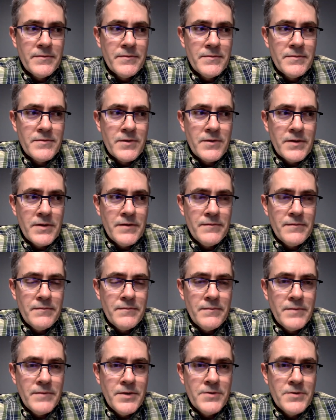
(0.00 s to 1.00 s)
certainly
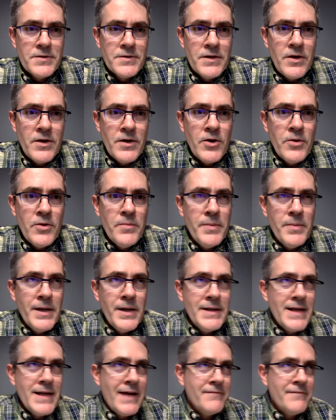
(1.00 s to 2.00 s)
years ago,
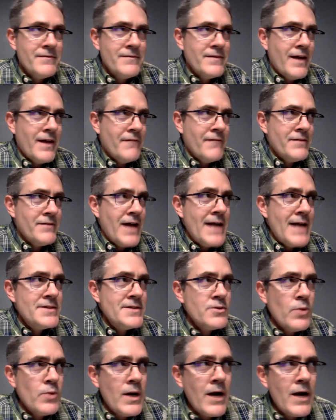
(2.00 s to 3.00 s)
but I've I've gotten
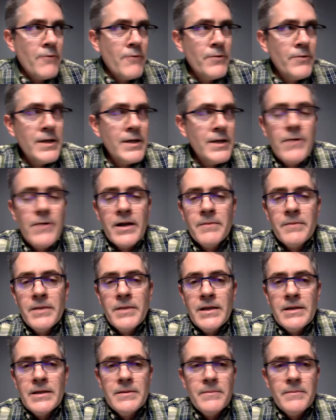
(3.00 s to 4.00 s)
to where I really
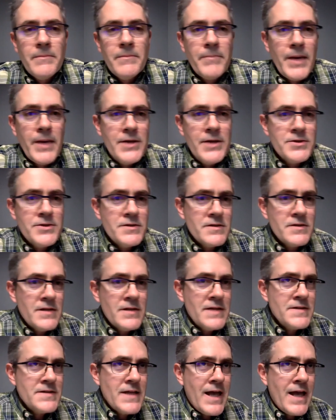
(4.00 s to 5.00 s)
recommend patients,
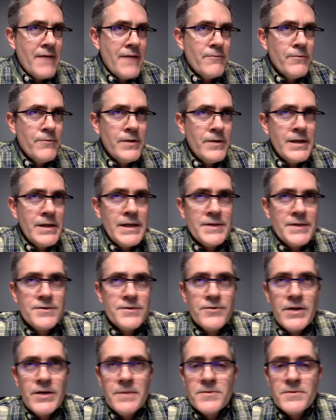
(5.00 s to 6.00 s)
unless they have really
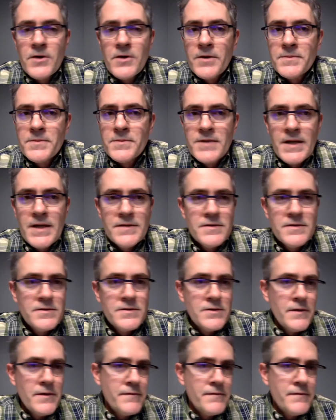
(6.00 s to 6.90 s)
extreme circumstances, you know,